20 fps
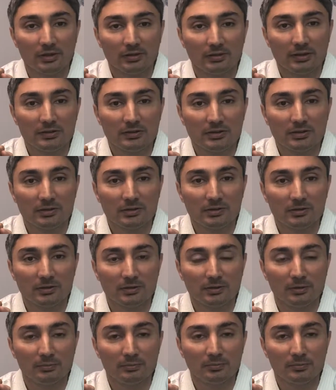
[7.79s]
that,
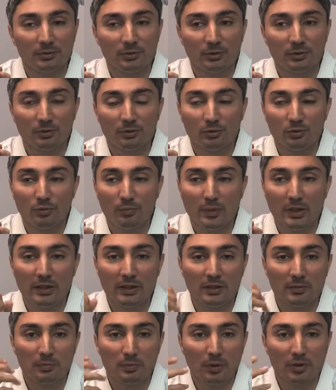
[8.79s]
uh, you know, who
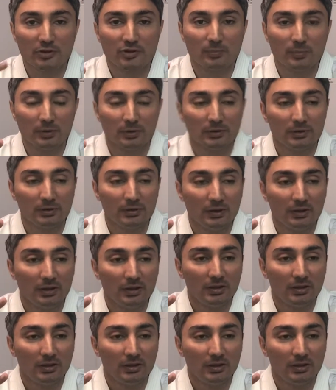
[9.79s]
made it possible,